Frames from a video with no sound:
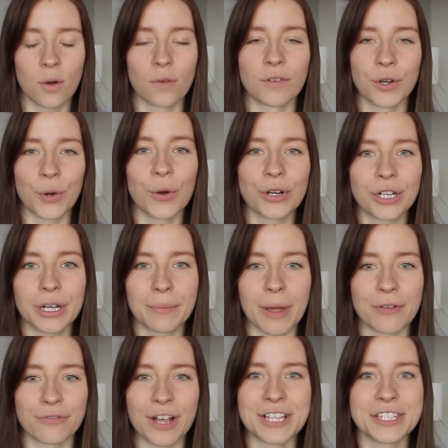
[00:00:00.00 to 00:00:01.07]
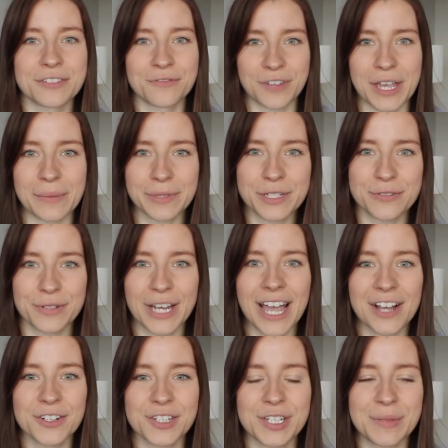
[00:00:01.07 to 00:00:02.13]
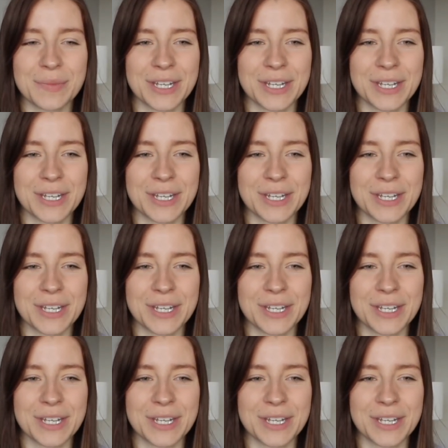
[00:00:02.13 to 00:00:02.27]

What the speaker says: or recorded my friends and family's reaction,